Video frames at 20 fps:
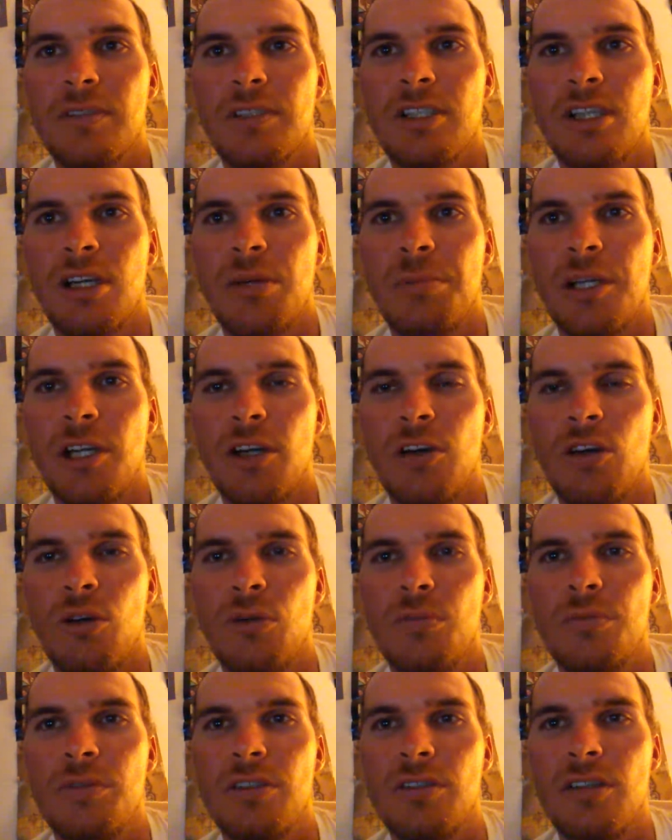Coming
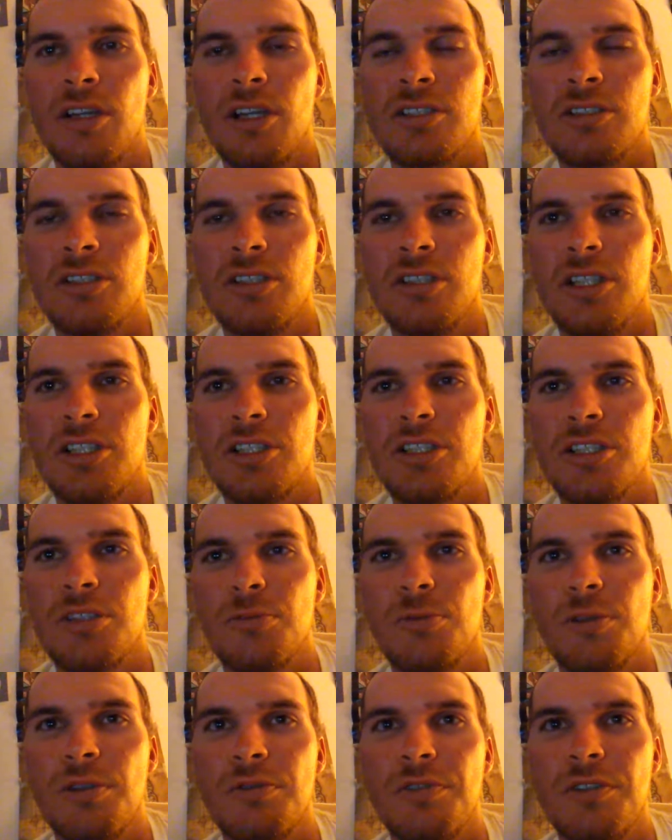Home Deluxe
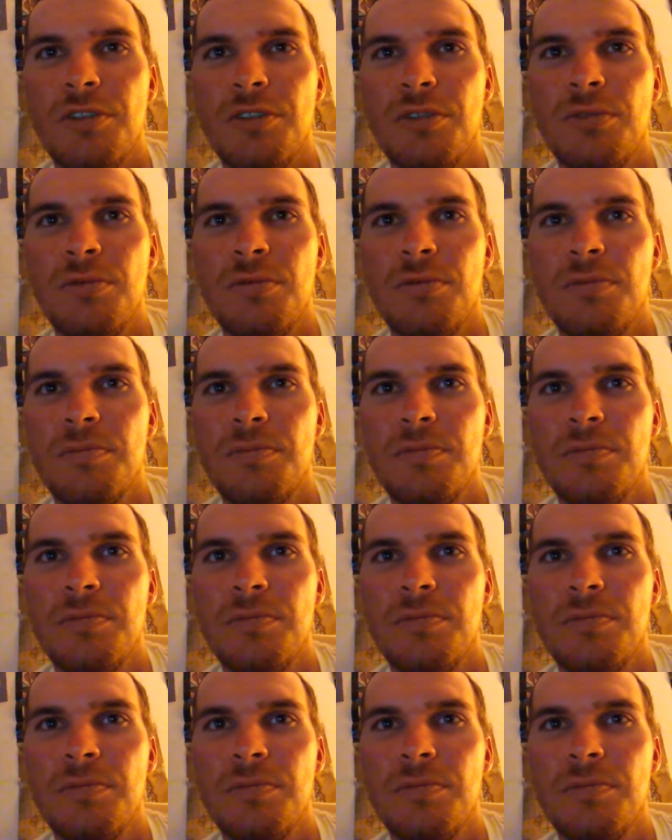Edition review.